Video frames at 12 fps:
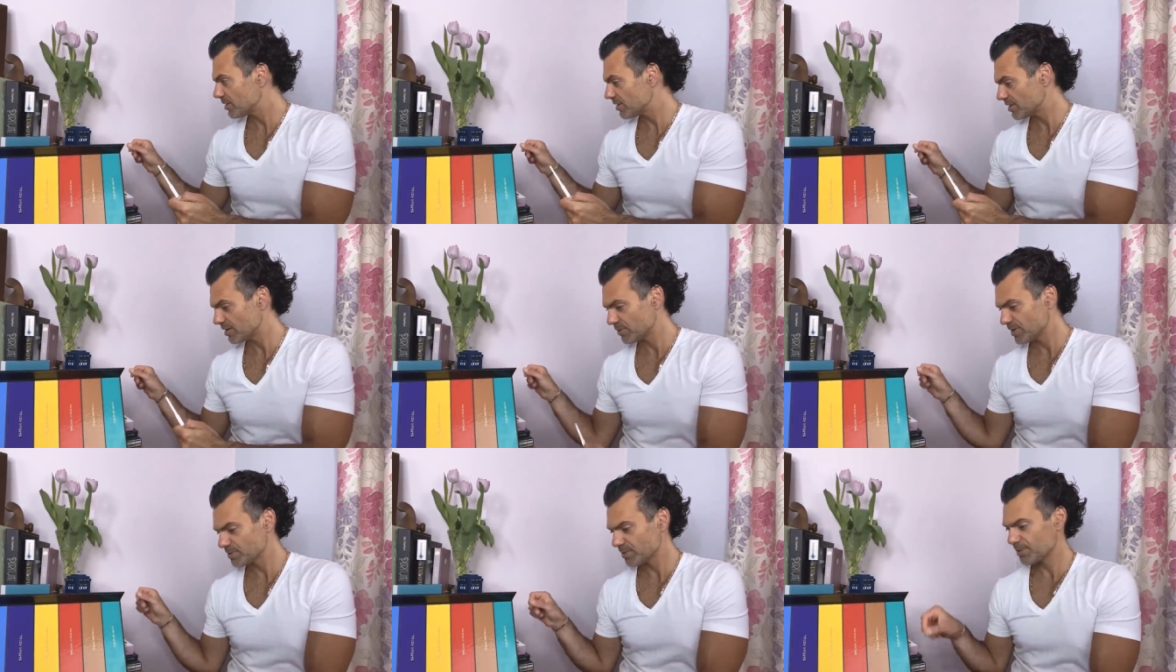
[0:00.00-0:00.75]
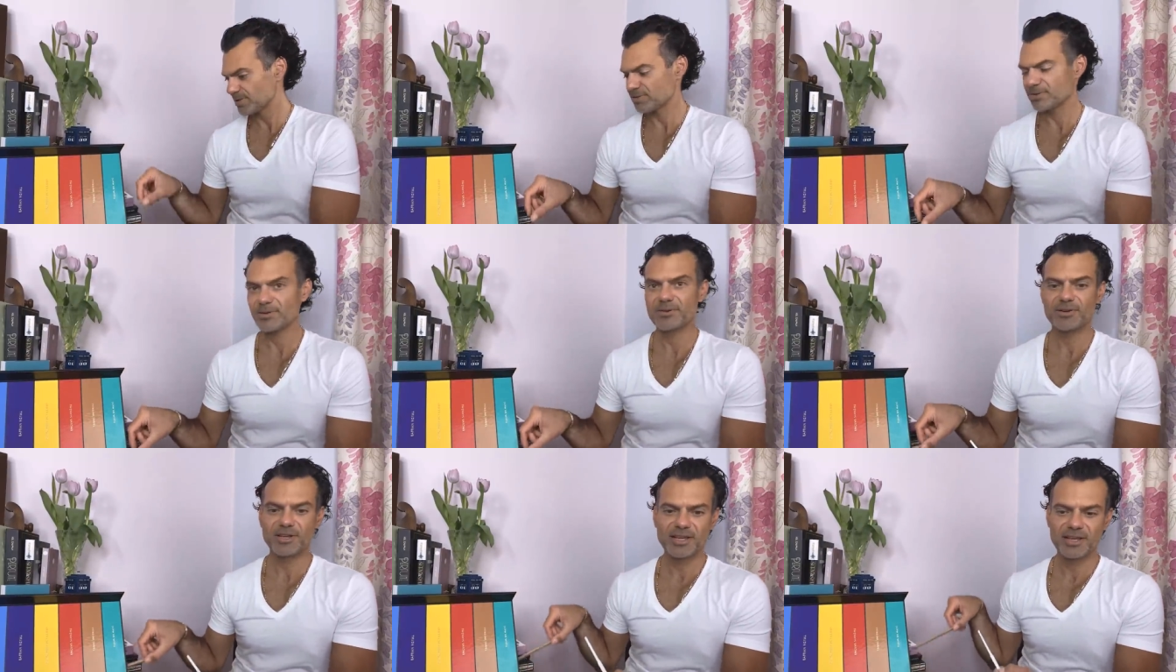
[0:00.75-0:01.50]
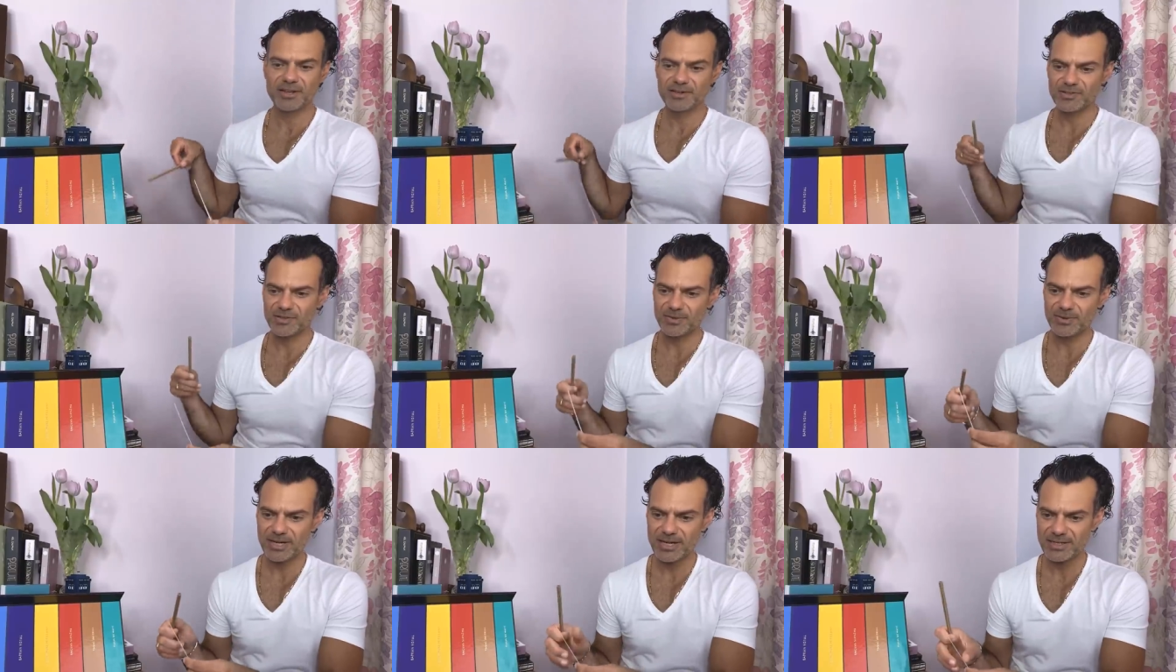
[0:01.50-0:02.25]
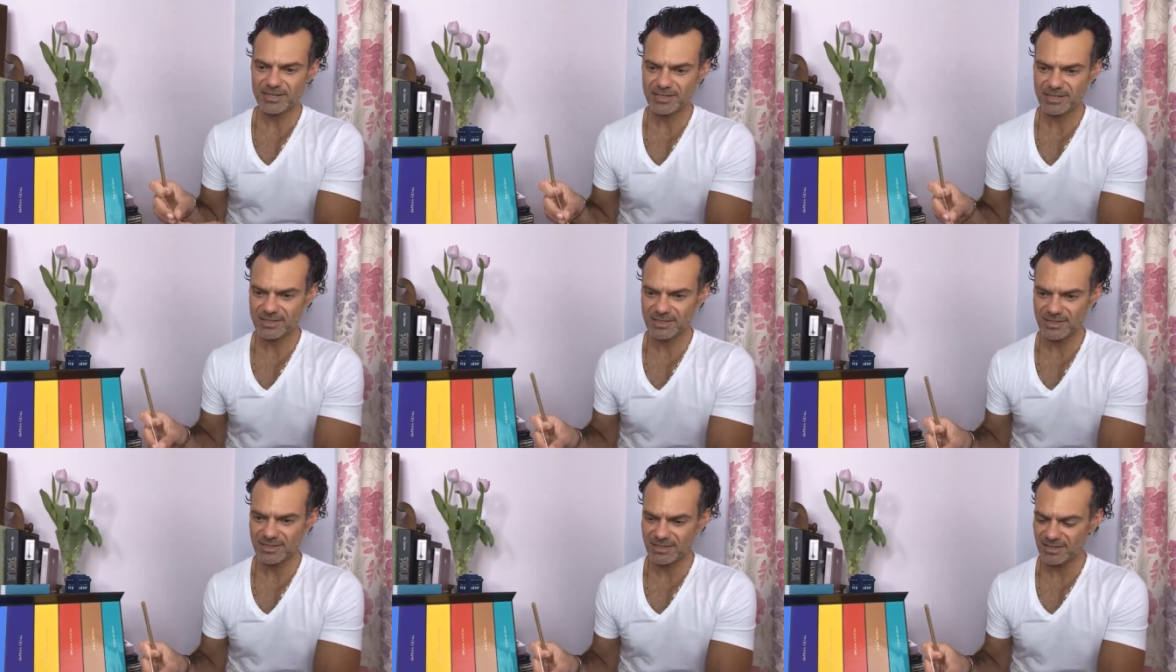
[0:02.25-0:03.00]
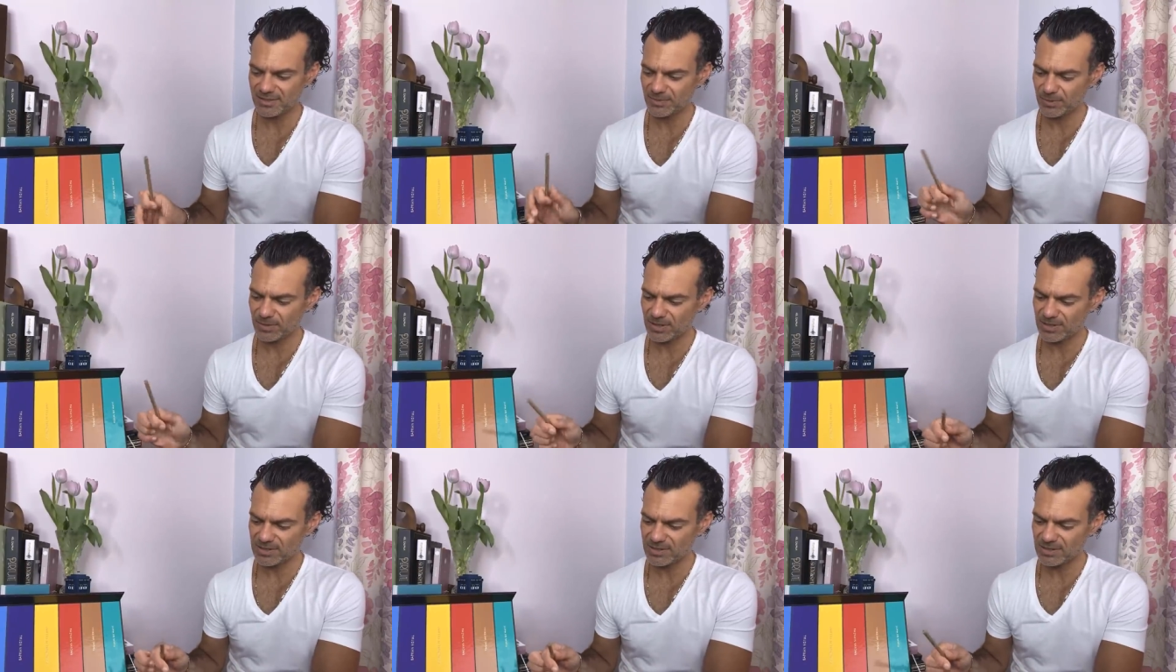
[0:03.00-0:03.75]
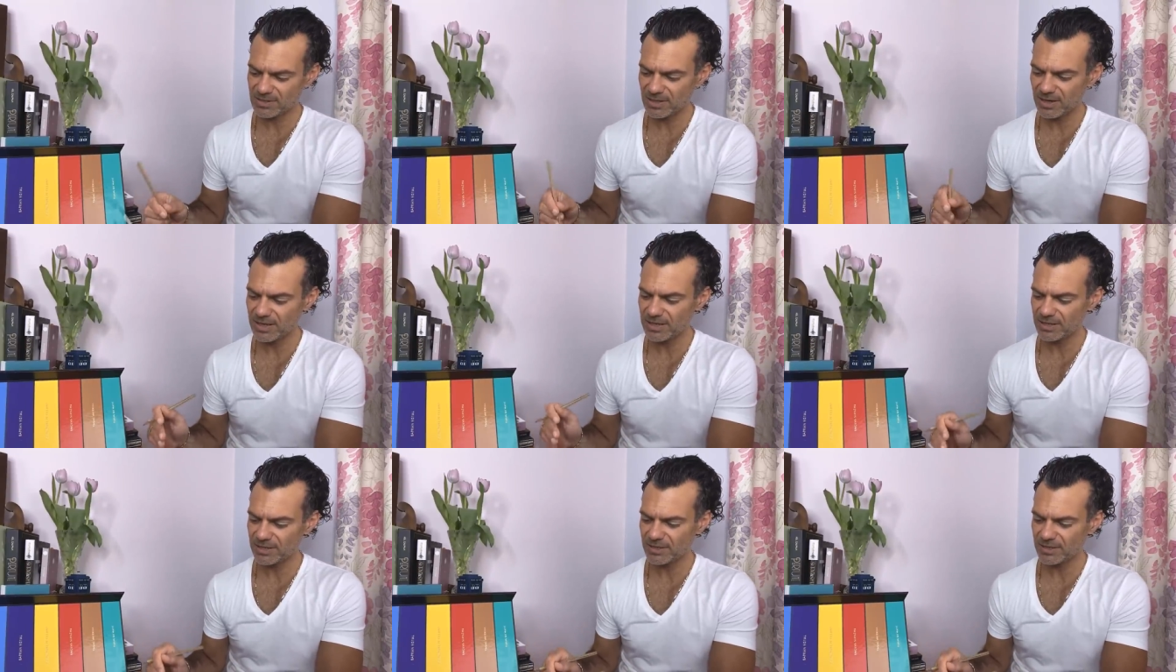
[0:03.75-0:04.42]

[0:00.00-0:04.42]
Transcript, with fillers: Uh, where's my pencil gone? Here. So let us see what this is like.